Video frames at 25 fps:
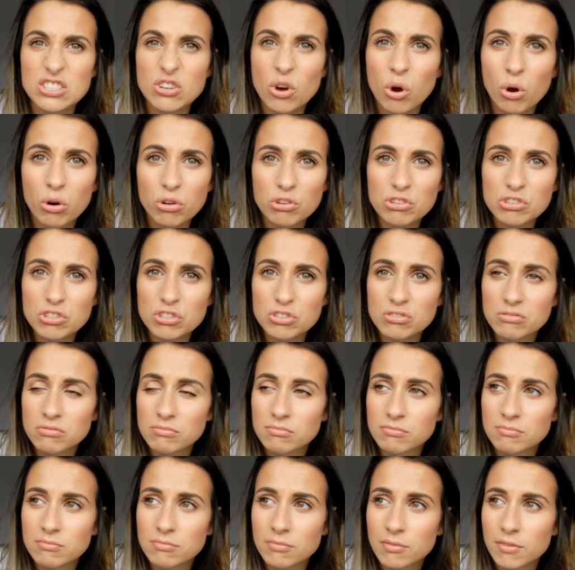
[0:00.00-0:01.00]
Hutch,
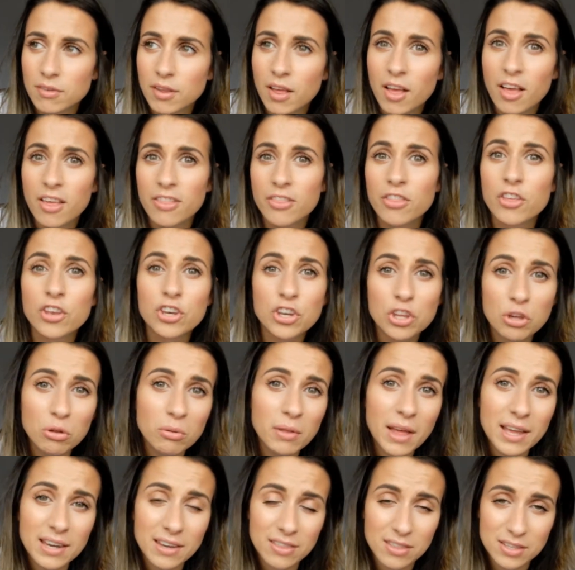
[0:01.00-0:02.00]
the
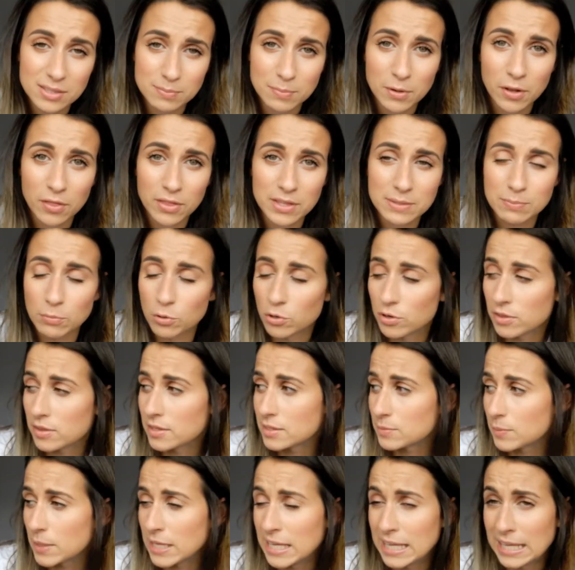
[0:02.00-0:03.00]
new lady that's been on This Morning
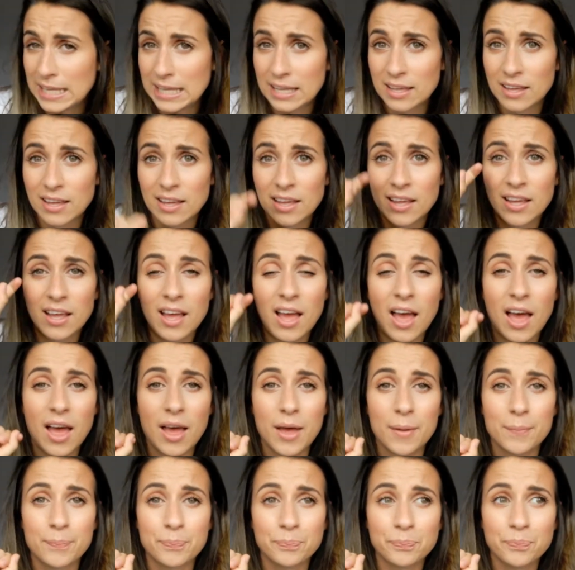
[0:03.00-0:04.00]
This Week,
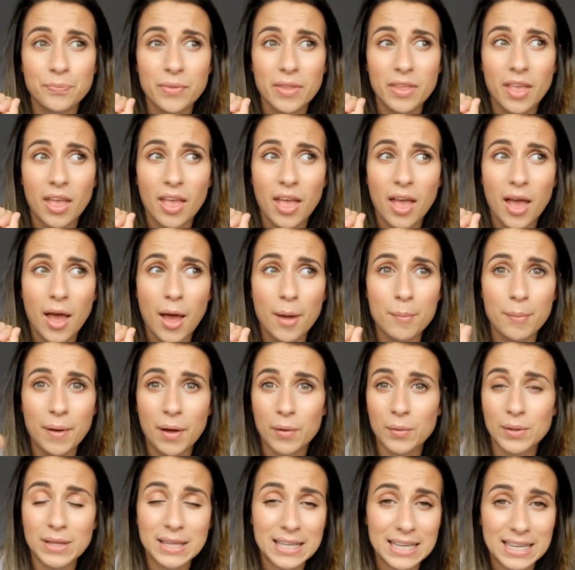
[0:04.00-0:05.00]

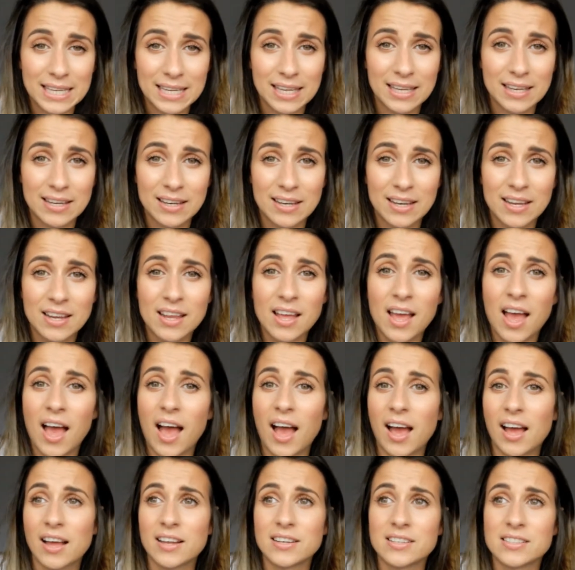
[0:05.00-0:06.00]
about cleaning,
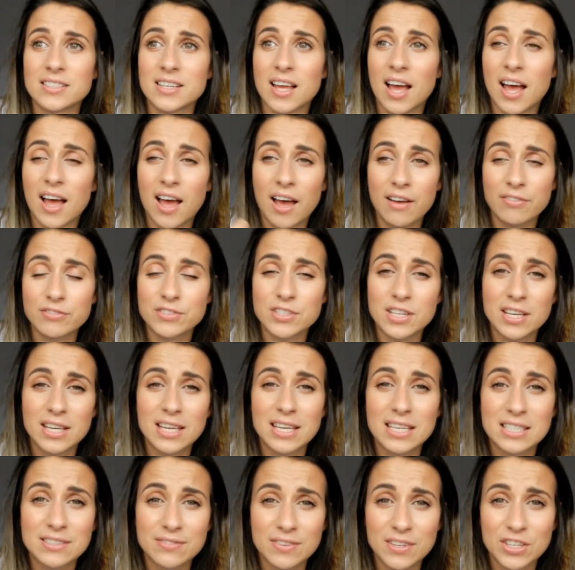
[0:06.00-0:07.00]
and after
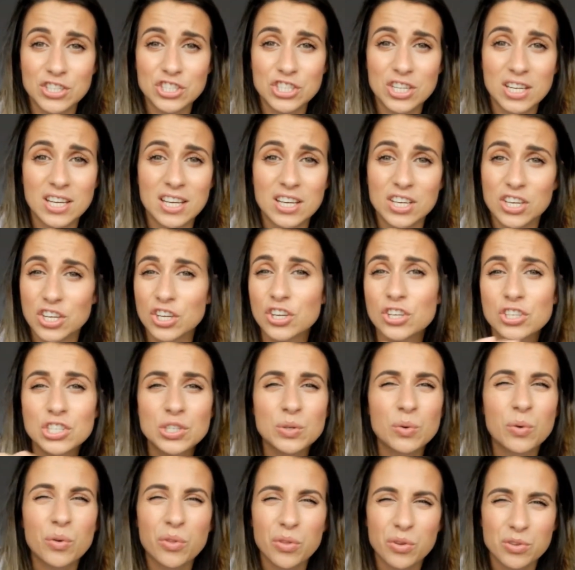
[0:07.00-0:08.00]
he's finished eating you can
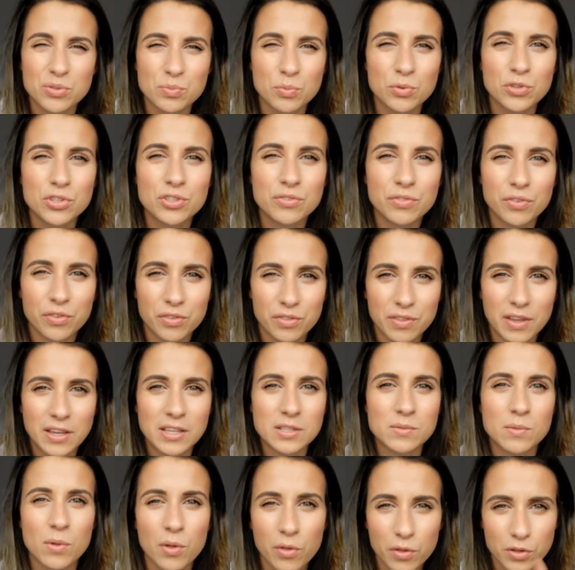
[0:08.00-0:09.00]
do all those wonderful
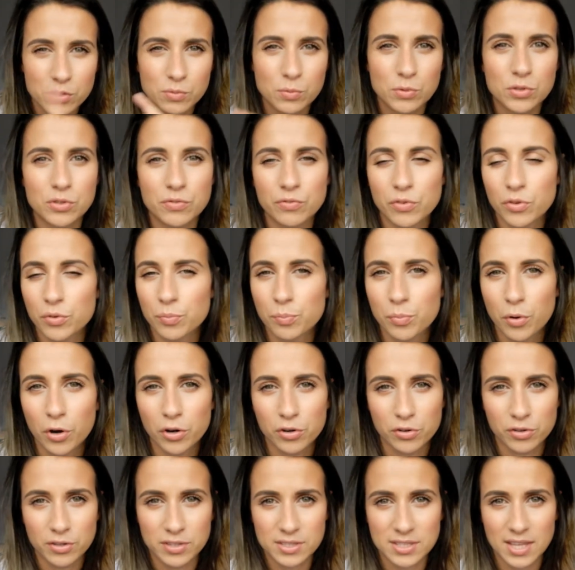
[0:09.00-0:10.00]
things with all those wonderful
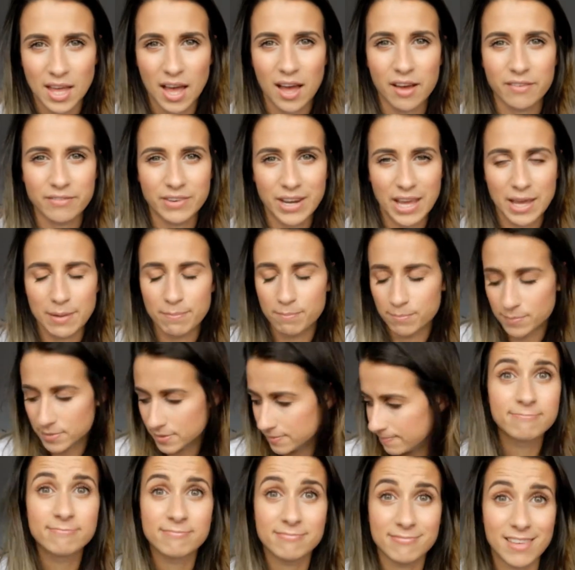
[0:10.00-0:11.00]
products that have
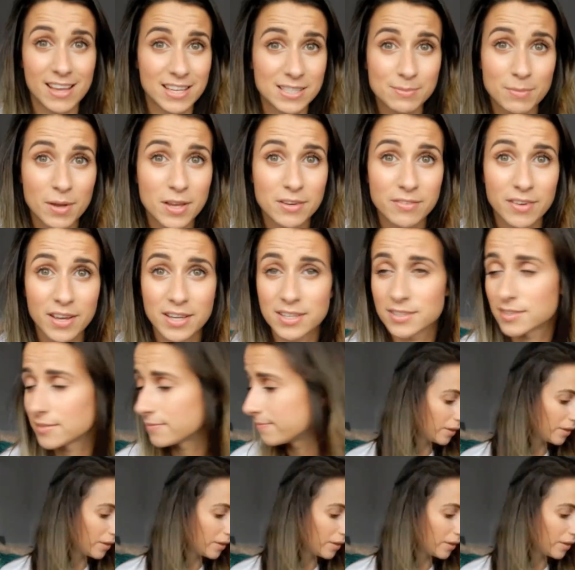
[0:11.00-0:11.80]
names. That's my advice.